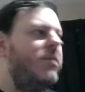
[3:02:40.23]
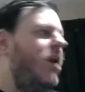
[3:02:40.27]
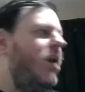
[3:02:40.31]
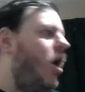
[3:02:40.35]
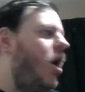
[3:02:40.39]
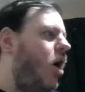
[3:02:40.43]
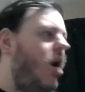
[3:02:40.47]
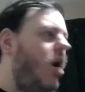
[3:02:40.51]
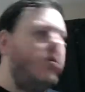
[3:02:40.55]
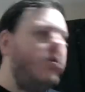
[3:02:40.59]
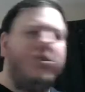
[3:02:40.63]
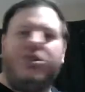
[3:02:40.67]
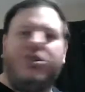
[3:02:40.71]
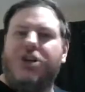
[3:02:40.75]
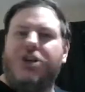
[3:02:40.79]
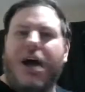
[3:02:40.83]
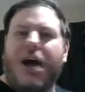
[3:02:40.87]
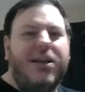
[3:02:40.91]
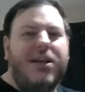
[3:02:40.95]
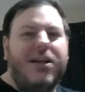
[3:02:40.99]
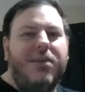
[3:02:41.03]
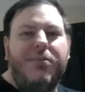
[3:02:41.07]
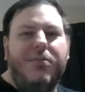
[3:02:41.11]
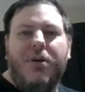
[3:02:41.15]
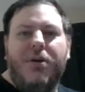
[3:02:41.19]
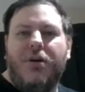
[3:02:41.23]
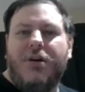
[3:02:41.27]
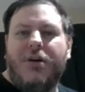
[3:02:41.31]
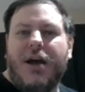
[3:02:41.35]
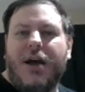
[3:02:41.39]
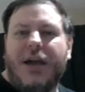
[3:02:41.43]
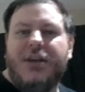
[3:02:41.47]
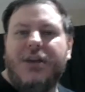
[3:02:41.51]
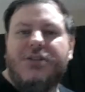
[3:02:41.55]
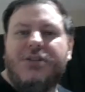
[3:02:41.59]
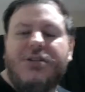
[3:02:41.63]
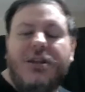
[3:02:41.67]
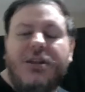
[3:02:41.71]
All the chocolate milk I
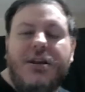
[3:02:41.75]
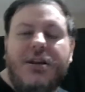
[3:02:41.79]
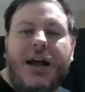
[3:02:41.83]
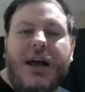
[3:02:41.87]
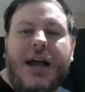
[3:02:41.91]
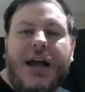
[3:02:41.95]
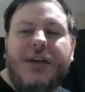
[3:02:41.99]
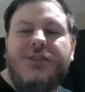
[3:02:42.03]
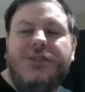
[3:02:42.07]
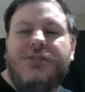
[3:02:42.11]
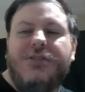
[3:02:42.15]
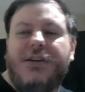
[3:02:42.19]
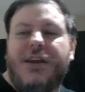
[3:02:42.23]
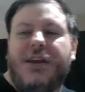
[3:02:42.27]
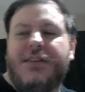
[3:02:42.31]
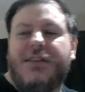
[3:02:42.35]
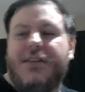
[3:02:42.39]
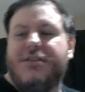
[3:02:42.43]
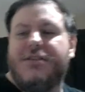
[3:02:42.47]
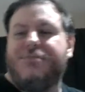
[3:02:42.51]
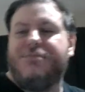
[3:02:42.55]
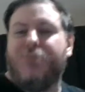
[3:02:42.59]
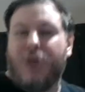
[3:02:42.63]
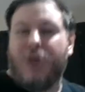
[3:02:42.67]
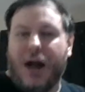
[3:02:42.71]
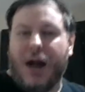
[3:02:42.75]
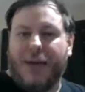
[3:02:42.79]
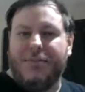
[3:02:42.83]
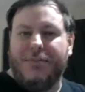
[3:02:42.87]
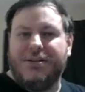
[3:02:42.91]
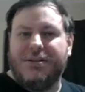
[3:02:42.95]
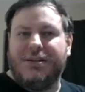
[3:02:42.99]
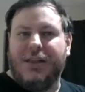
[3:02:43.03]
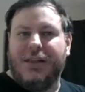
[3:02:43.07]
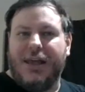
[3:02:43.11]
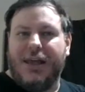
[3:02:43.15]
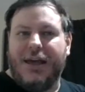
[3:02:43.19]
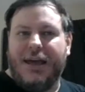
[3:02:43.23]
used to get this
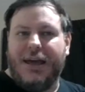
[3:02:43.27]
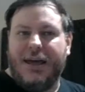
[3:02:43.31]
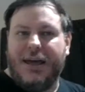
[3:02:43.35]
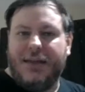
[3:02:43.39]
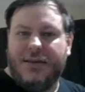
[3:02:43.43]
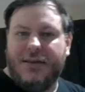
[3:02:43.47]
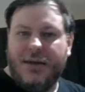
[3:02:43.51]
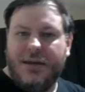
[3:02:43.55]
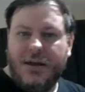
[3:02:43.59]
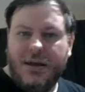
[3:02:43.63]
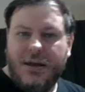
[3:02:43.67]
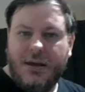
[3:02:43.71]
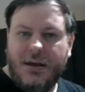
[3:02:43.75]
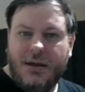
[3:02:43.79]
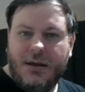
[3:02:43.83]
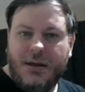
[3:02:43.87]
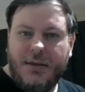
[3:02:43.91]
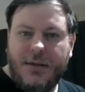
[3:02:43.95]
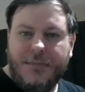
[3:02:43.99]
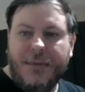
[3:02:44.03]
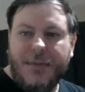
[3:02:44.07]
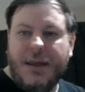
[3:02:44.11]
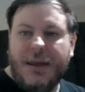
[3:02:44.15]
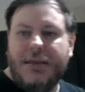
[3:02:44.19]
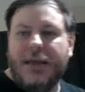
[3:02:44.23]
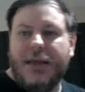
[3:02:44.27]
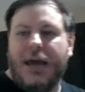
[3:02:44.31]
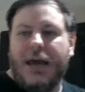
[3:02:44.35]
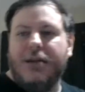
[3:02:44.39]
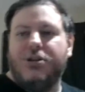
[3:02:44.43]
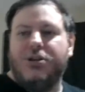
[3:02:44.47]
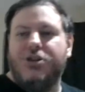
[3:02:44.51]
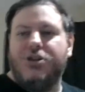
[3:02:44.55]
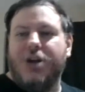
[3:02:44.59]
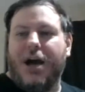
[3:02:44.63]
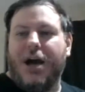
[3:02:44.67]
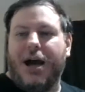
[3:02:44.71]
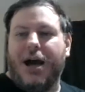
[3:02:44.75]
Promised Land midnight
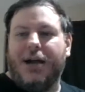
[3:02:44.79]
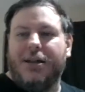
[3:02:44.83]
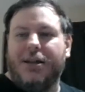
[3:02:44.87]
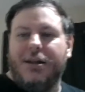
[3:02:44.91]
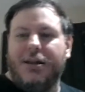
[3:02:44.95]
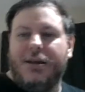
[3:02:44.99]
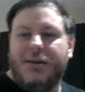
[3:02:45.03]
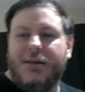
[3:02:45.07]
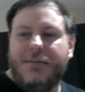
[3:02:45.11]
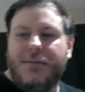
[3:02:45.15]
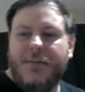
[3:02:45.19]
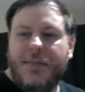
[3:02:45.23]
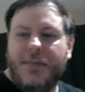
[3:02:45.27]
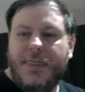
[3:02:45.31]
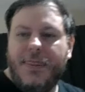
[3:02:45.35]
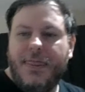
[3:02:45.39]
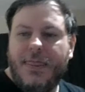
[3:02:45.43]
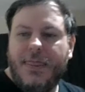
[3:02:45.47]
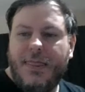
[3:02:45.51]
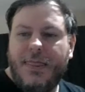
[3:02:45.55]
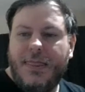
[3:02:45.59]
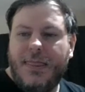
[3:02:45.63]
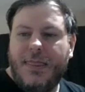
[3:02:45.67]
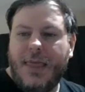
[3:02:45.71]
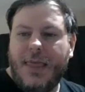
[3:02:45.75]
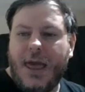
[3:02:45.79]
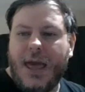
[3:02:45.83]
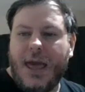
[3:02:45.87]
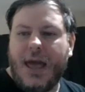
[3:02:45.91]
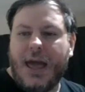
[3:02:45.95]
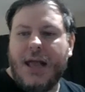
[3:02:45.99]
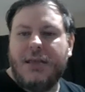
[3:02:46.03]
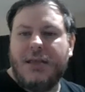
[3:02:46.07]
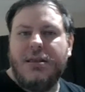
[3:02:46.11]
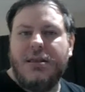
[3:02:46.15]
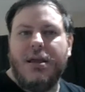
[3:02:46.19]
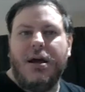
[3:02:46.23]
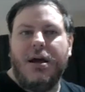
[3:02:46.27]
chocolate,
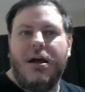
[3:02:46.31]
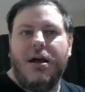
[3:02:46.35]
and